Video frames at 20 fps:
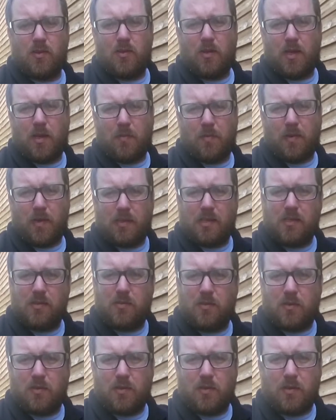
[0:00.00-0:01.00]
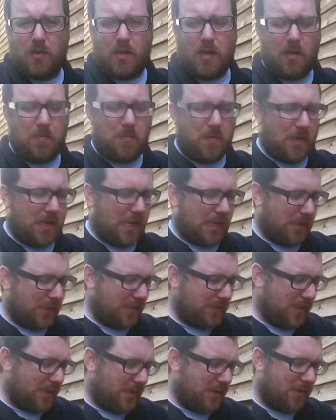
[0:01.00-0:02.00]
the unit up, or I did start the unit up, and I looked
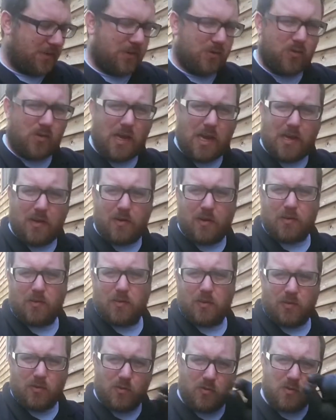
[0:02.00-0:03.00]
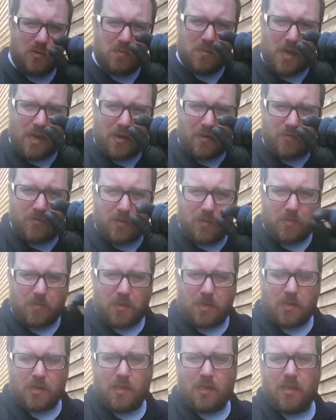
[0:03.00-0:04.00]
down on the dryer and I saw a little speck of
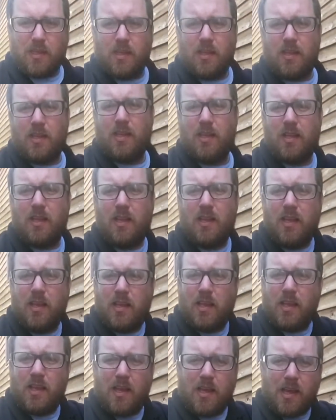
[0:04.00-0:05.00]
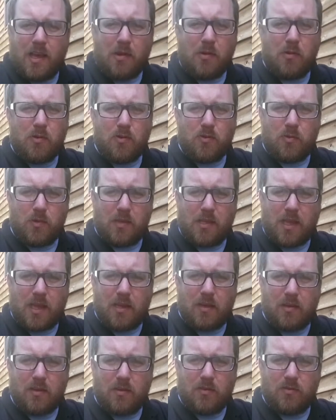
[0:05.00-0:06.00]
something. And it was where that
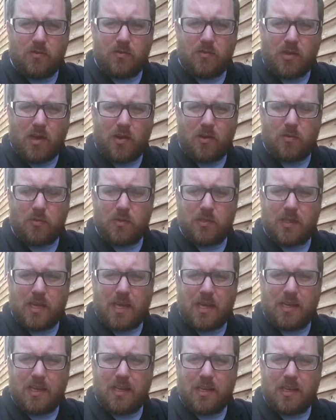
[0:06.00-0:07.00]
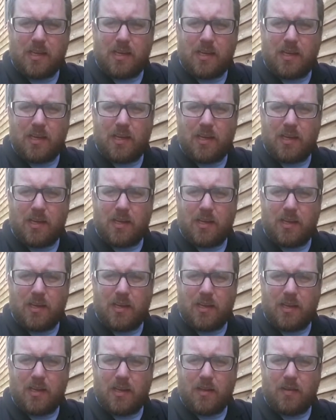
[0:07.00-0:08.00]
solder was at, and
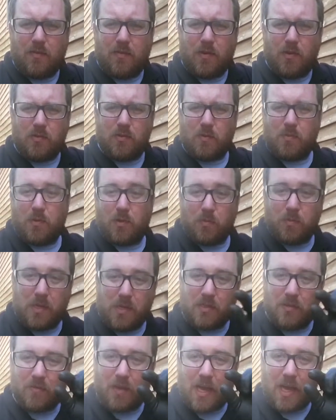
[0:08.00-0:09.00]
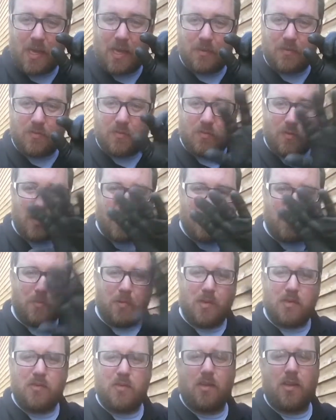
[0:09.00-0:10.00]
there was a little piece of ice, so I
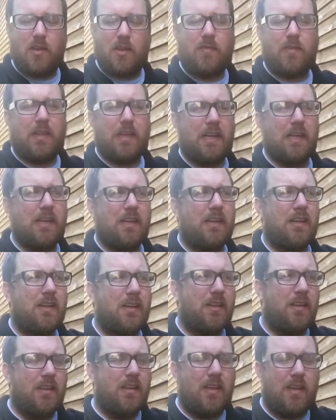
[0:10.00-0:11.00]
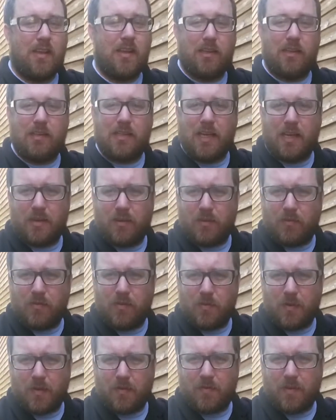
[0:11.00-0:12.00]
brushed it off of there. And I looked down there a few
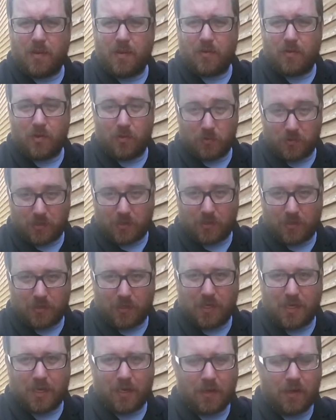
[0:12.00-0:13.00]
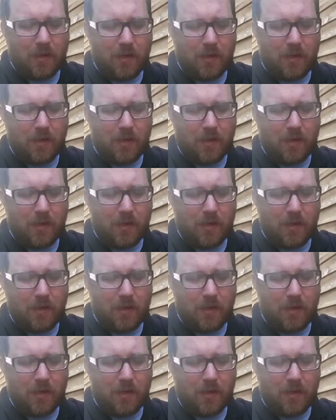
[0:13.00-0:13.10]
minutes later and it was there again.